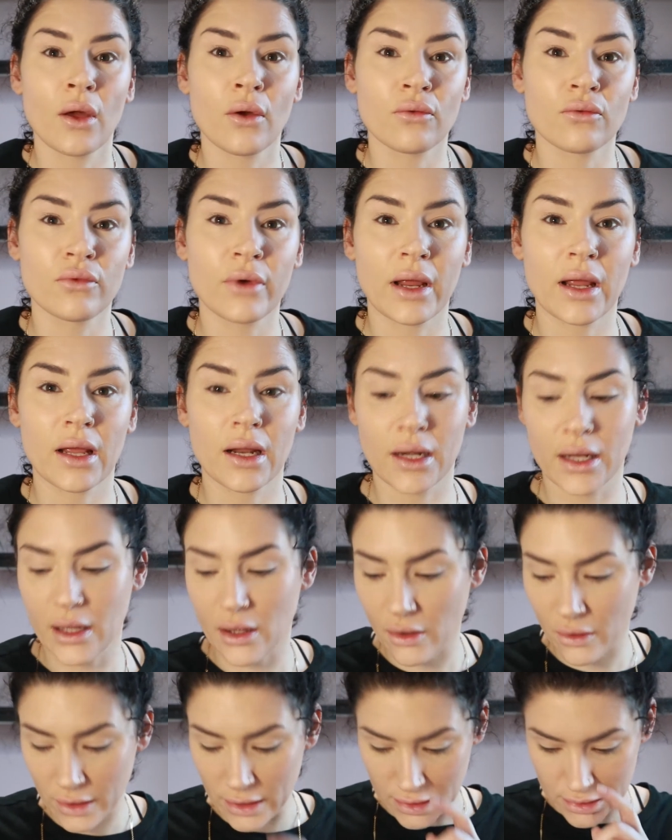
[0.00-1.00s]
wrinkly
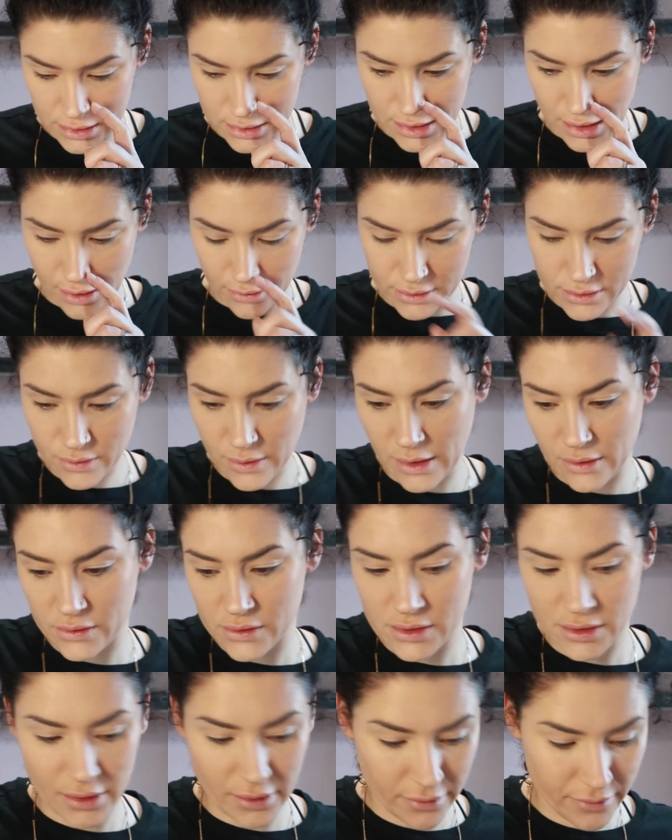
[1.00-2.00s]
eyelids now as well,
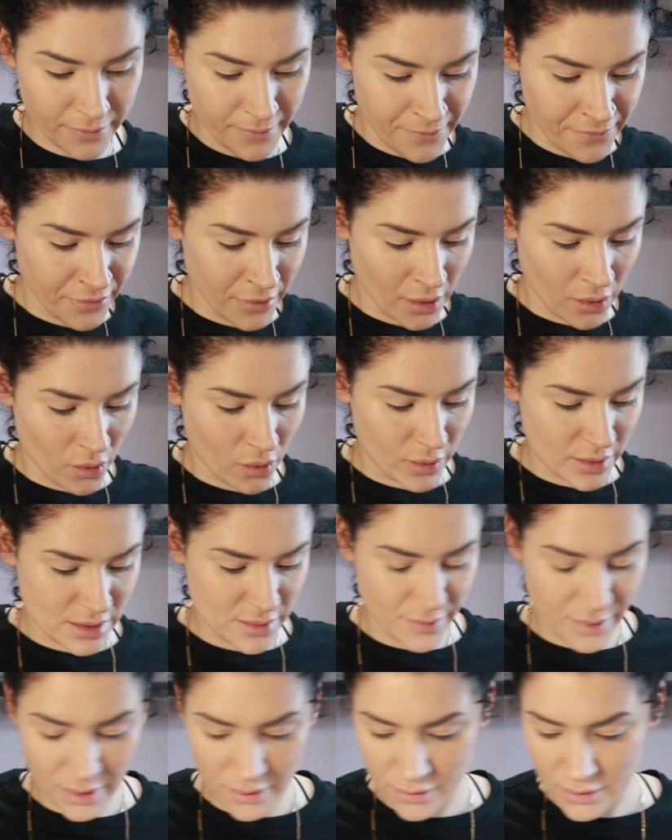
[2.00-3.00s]
so always a
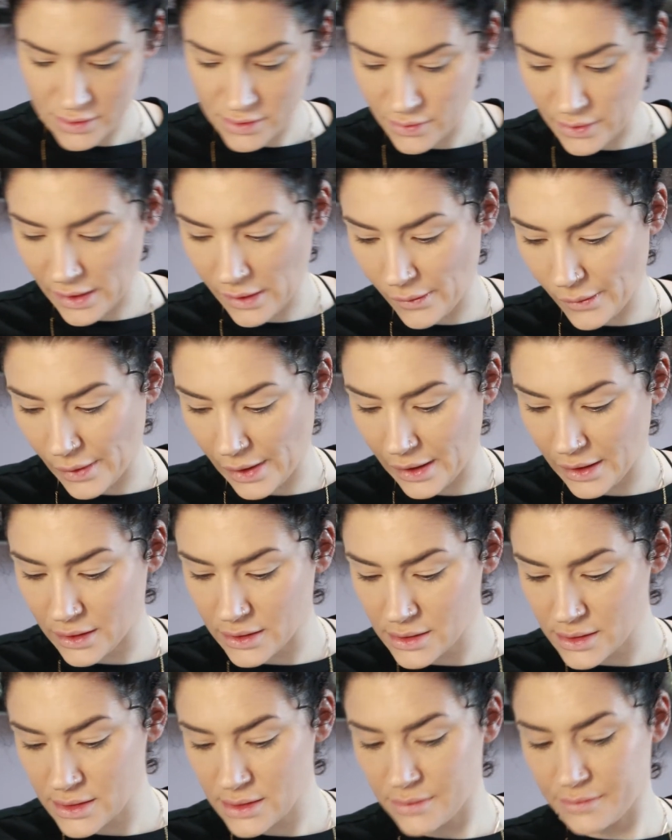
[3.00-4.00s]
bonus when it works.
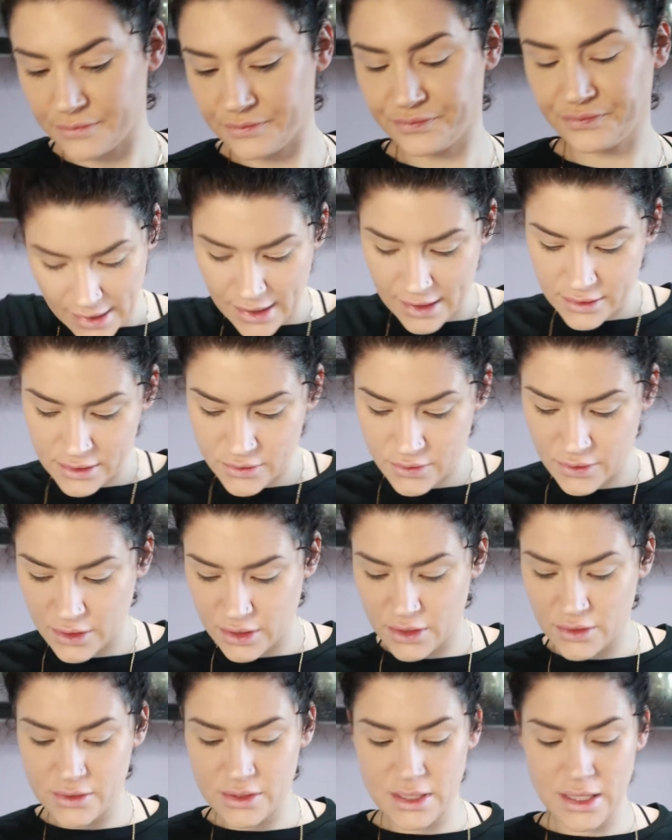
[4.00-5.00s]
Next we're going
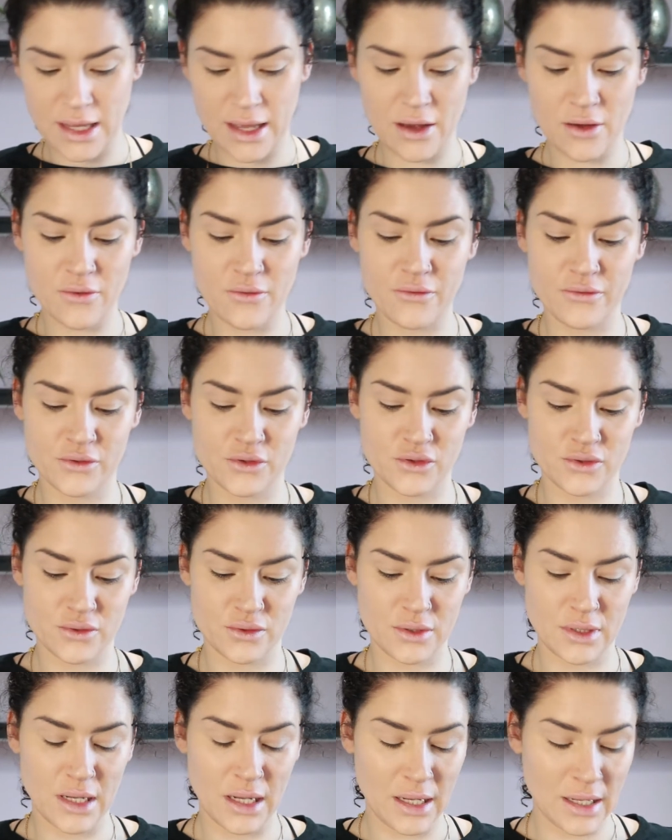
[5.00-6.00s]
to use the e.l.f.
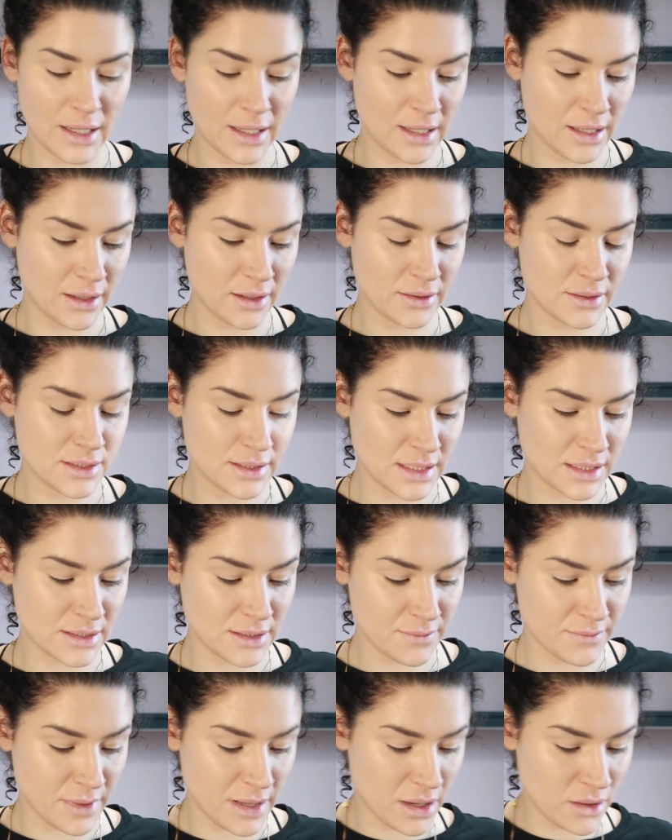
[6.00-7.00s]
Clear
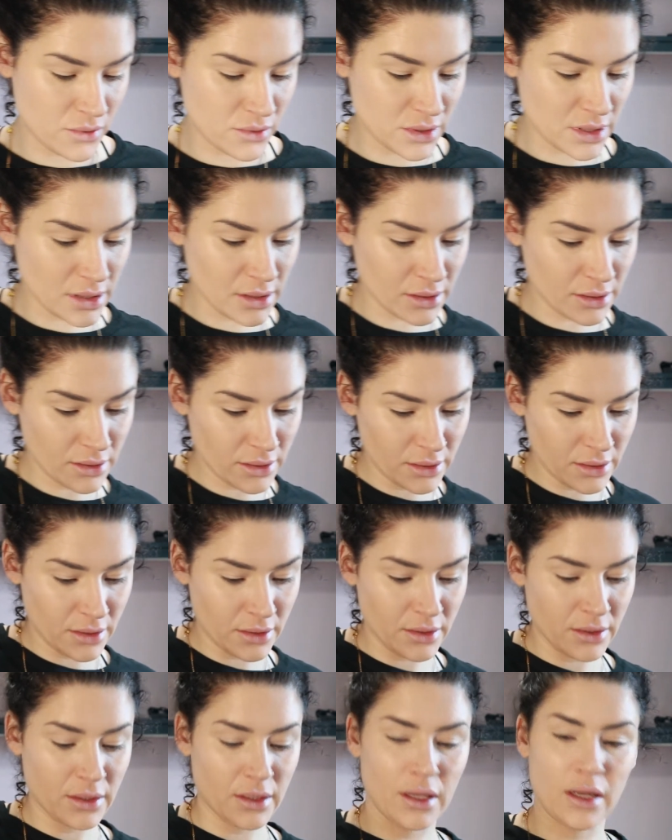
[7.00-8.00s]
Setting Powder,
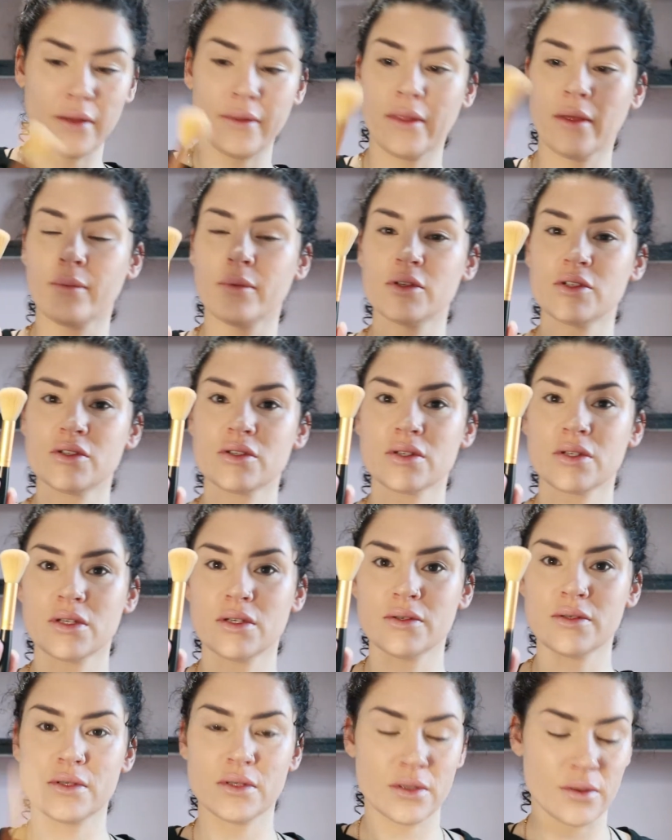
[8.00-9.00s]
and then we're just going to
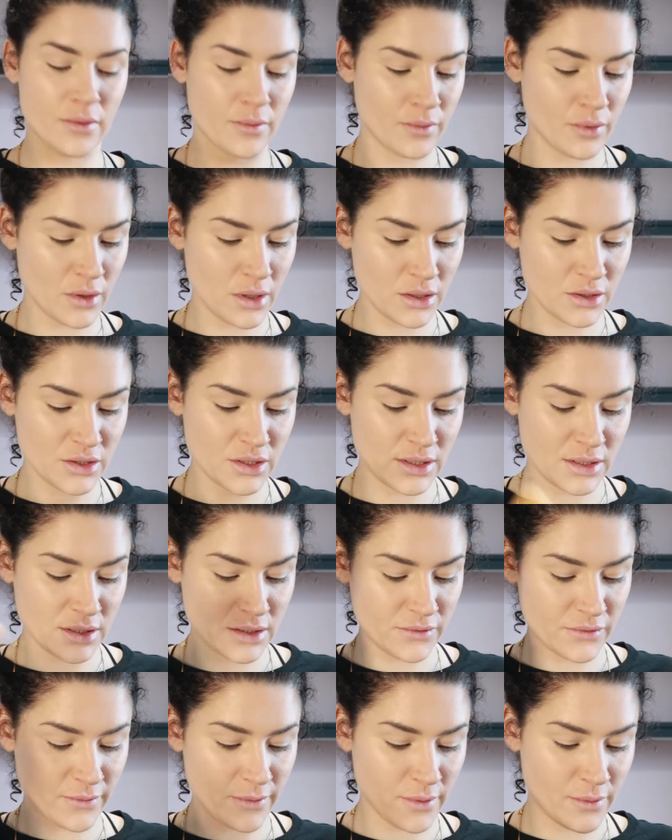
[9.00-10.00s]
use a brush. This is
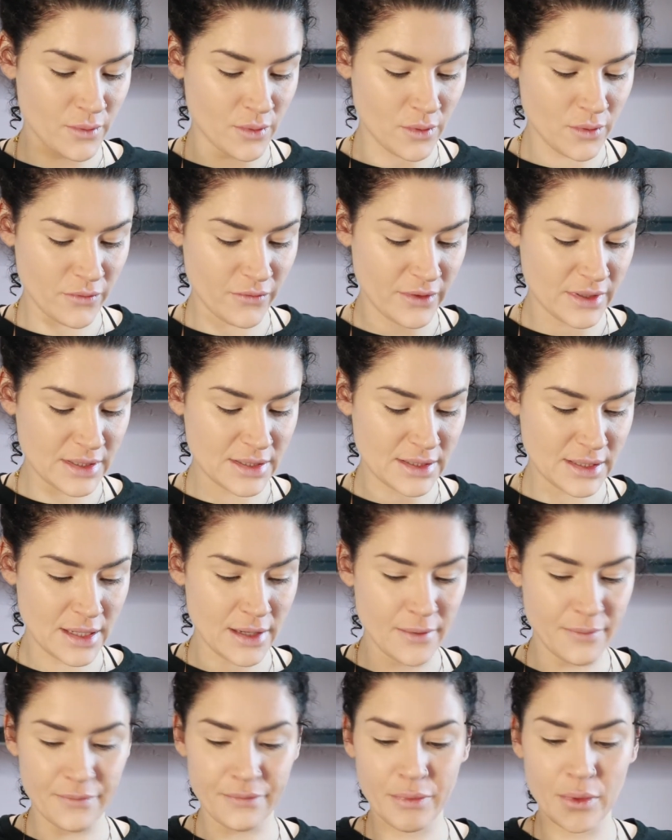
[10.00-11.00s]
from the Morphe
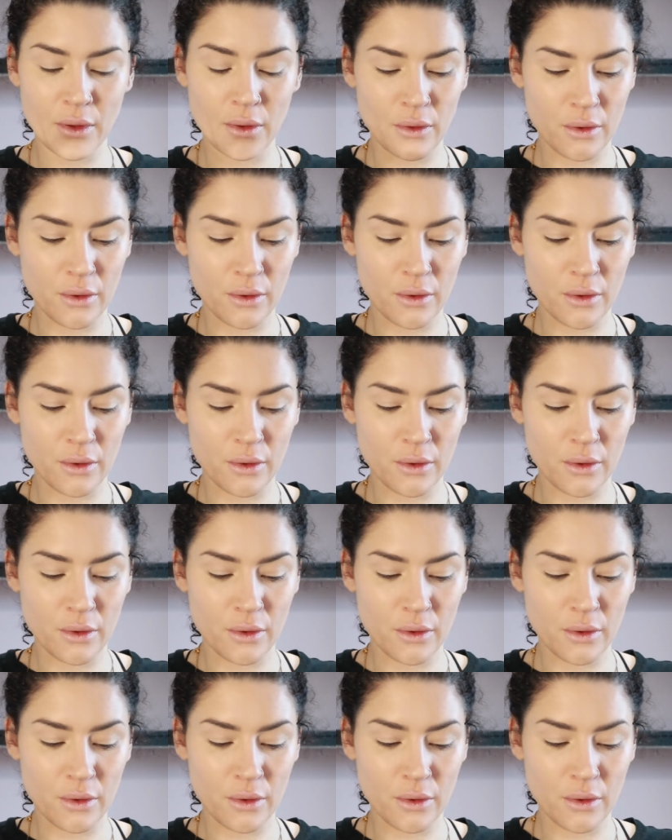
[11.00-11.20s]
set.